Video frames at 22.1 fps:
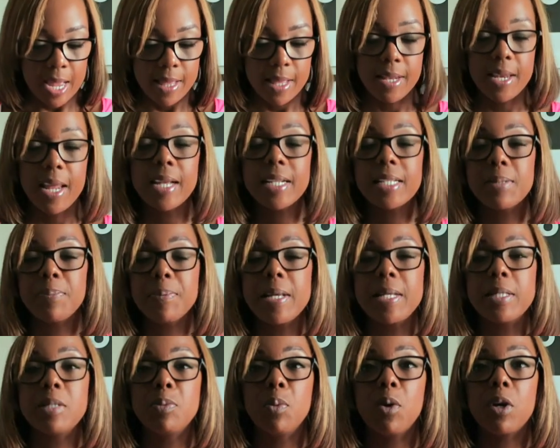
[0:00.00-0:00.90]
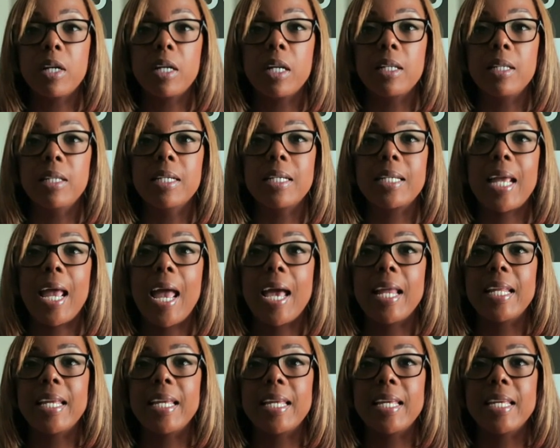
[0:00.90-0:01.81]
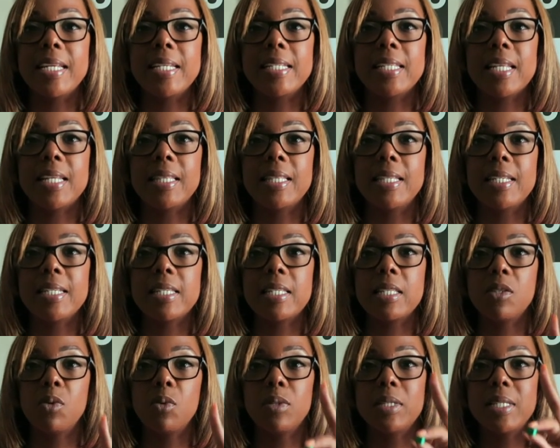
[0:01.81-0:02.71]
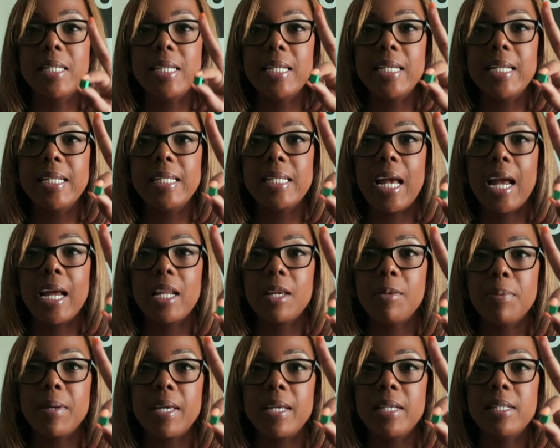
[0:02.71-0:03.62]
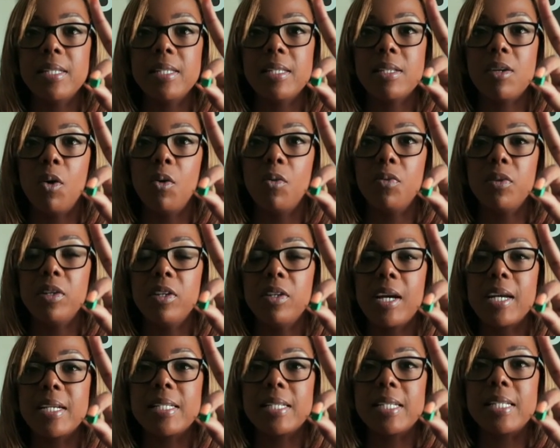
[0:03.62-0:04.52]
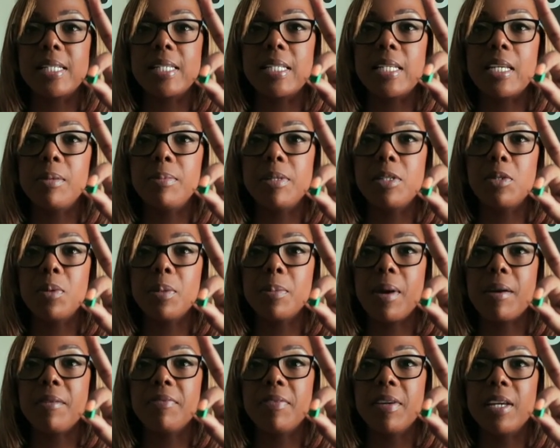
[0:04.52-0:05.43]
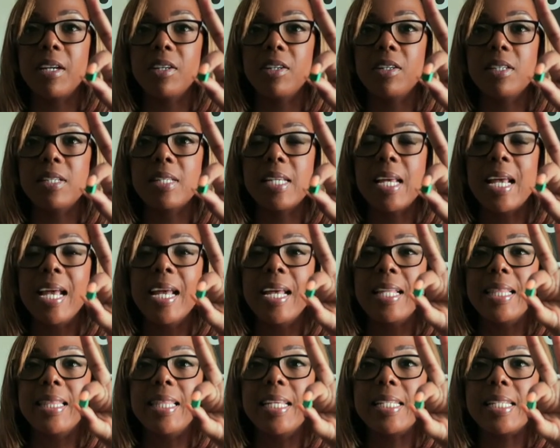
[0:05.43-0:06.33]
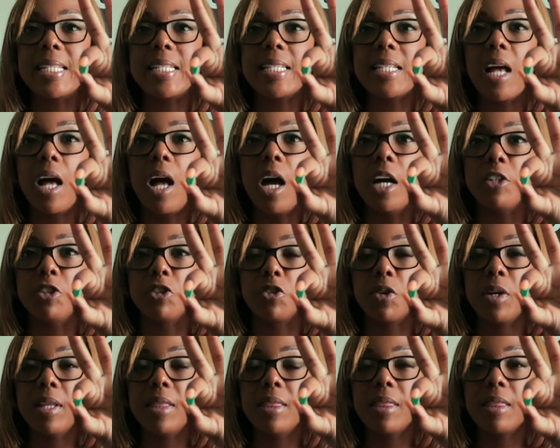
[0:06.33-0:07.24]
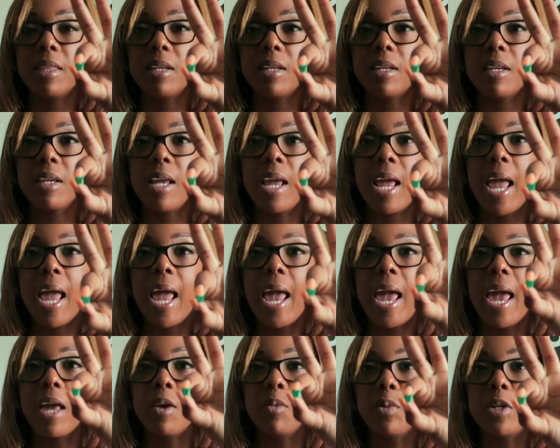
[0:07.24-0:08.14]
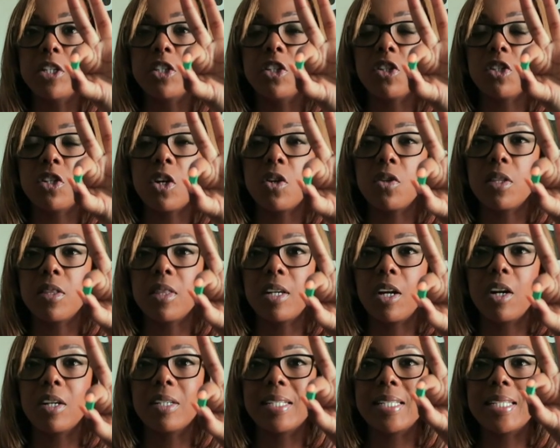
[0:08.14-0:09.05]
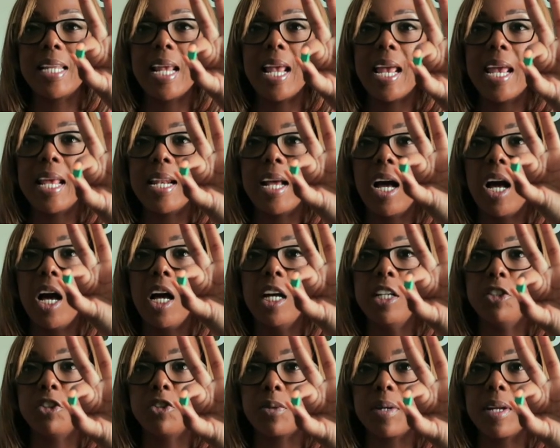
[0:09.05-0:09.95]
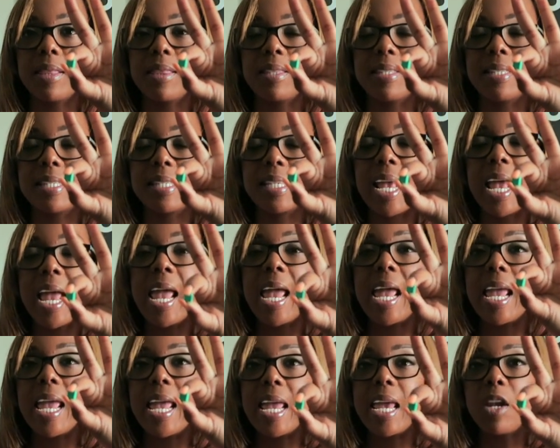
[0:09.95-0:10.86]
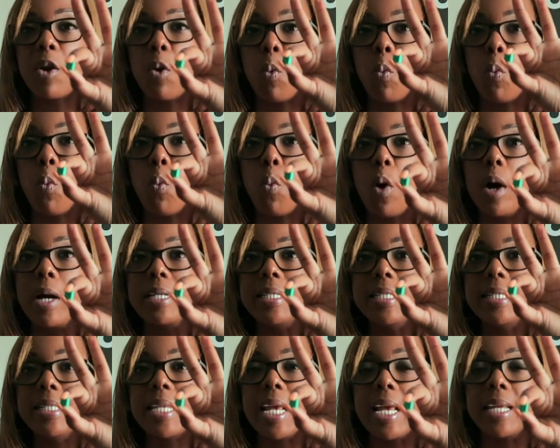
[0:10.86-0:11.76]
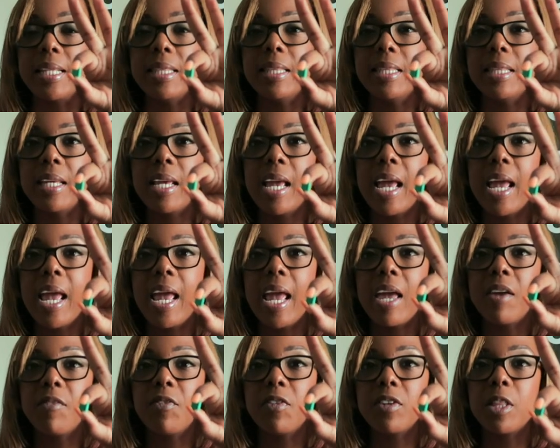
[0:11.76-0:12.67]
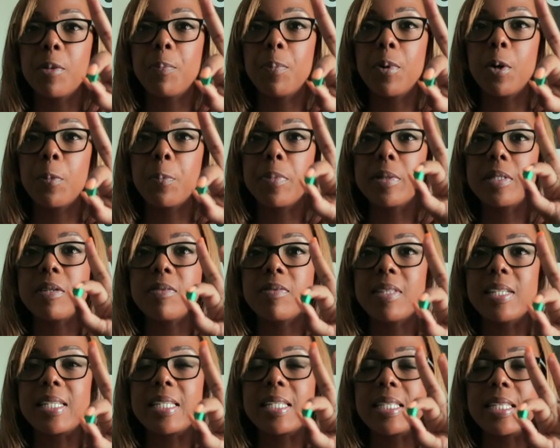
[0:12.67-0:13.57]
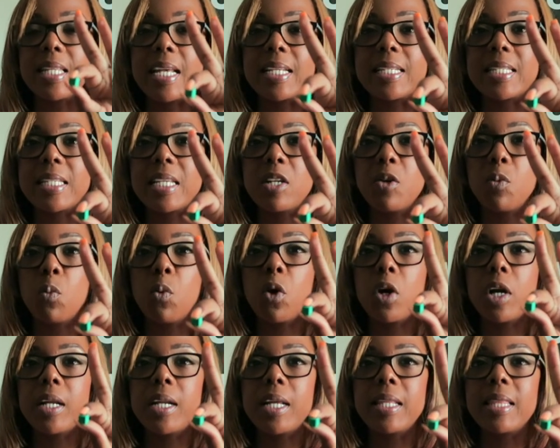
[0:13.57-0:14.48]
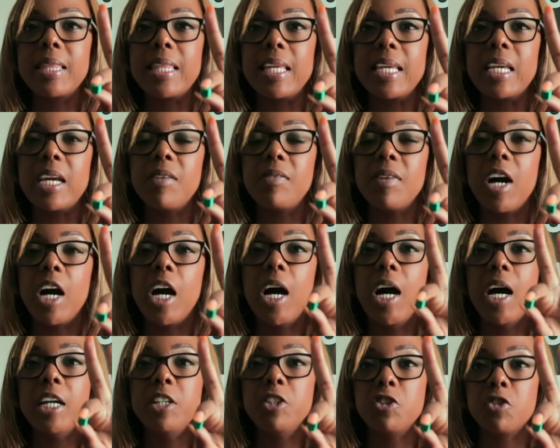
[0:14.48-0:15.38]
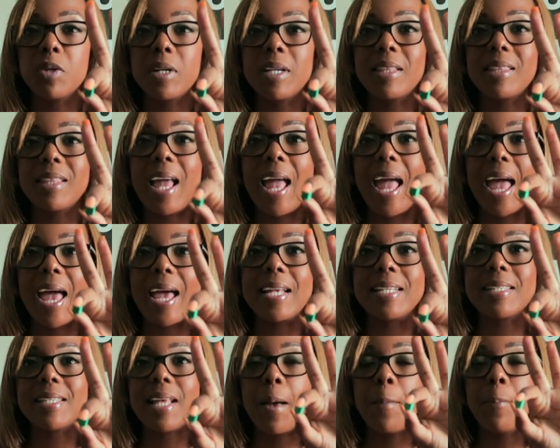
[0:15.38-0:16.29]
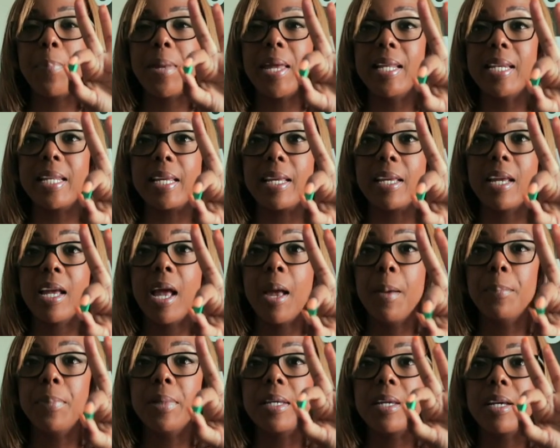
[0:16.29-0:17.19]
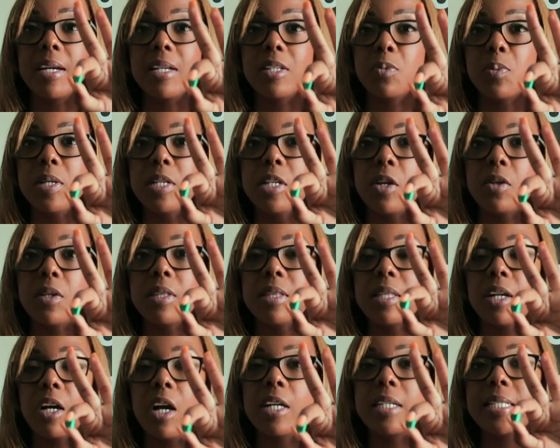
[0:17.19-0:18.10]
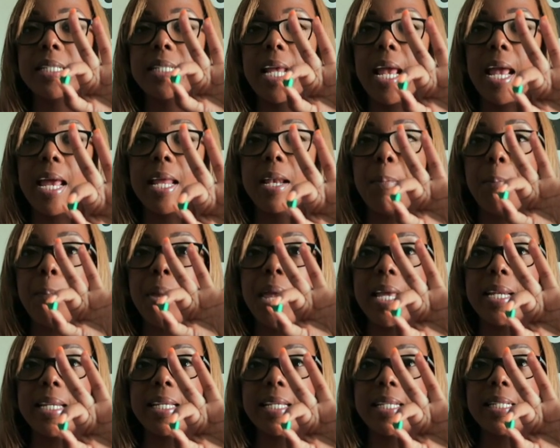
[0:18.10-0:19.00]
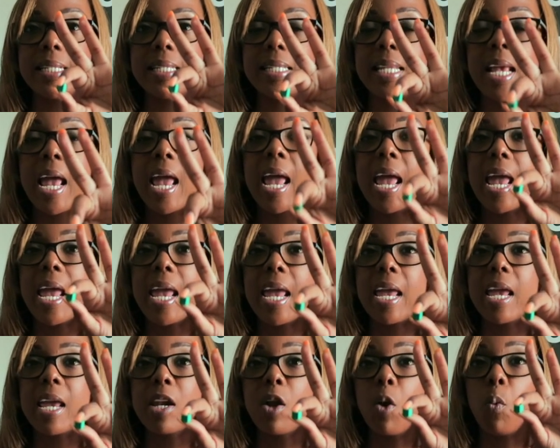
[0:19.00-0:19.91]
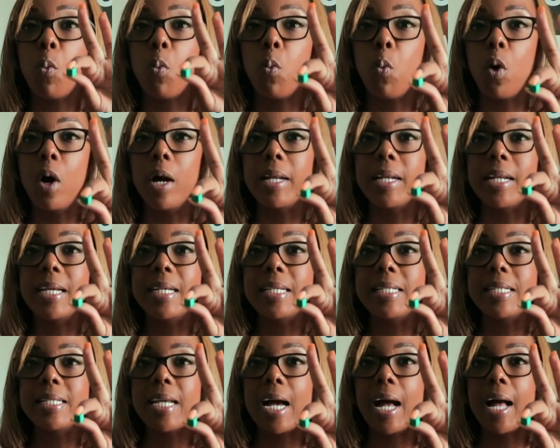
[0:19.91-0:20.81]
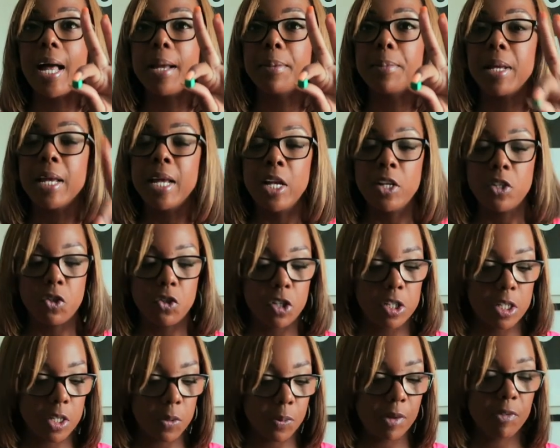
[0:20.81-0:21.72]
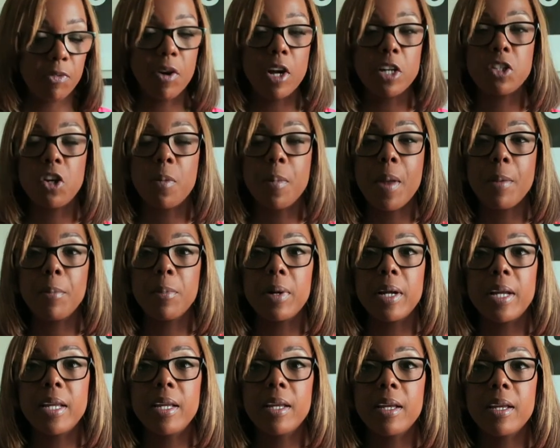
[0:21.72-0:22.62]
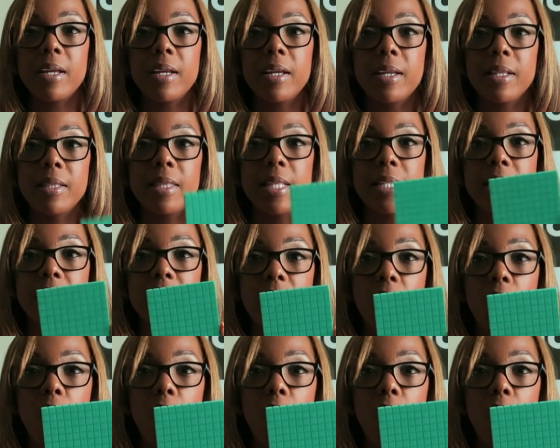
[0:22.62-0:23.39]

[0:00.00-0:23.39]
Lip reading: The next piece we're going to look at is this little teeny tiny piece. Hopefully you guys can see it between my fingers. This is a hundredth. And we should know that there are 10 hundredths and 1 tenth. And for the purpose of this lesson, we're going to think of a hundredth as a penny because we know that there are 10 pennies in 1 dime. So just to refresh our memory, this is a